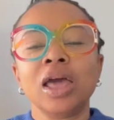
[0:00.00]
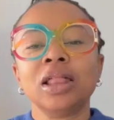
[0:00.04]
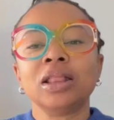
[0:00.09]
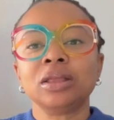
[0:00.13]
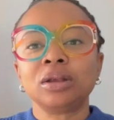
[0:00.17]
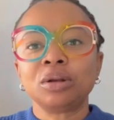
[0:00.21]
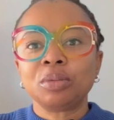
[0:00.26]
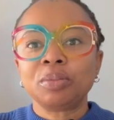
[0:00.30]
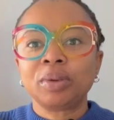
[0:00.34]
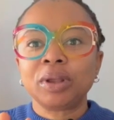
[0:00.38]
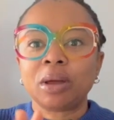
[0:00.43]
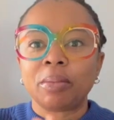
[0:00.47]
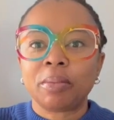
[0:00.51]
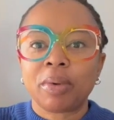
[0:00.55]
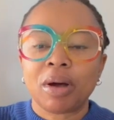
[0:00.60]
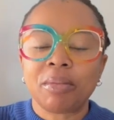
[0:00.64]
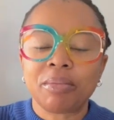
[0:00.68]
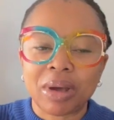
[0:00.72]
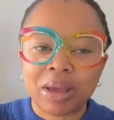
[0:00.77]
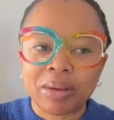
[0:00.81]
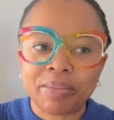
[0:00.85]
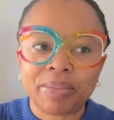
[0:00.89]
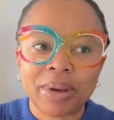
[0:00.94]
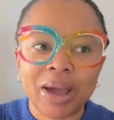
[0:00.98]
A little bit about
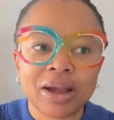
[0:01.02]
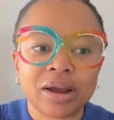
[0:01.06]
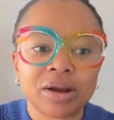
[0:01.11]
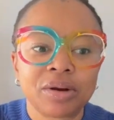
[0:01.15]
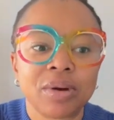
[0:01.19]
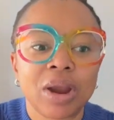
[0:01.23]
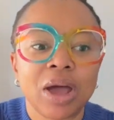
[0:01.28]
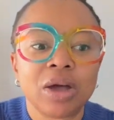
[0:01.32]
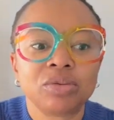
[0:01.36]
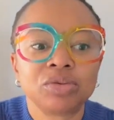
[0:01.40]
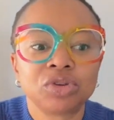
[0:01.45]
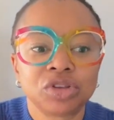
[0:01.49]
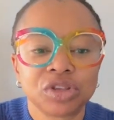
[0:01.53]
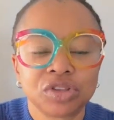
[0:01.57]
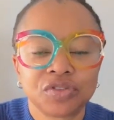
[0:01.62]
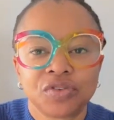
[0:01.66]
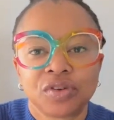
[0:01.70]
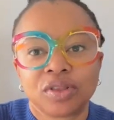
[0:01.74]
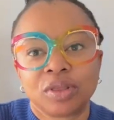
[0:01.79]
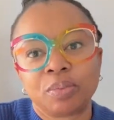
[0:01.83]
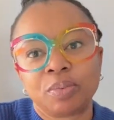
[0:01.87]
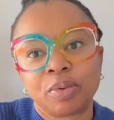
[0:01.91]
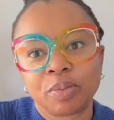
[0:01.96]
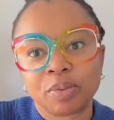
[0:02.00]
my background, just
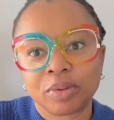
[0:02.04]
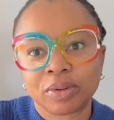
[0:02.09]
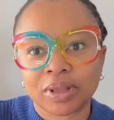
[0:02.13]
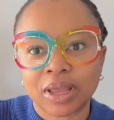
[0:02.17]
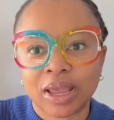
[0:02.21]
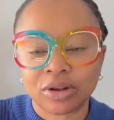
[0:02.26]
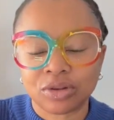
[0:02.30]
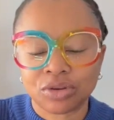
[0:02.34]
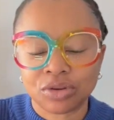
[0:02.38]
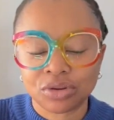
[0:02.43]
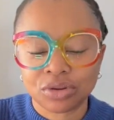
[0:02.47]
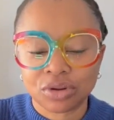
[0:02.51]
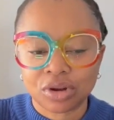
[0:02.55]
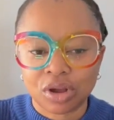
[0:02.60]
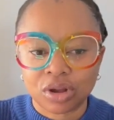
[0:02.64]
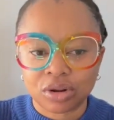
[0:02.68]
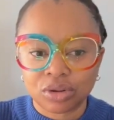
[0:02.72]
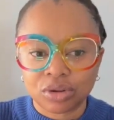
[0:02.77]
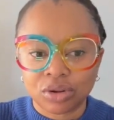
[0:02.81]
for the people that do not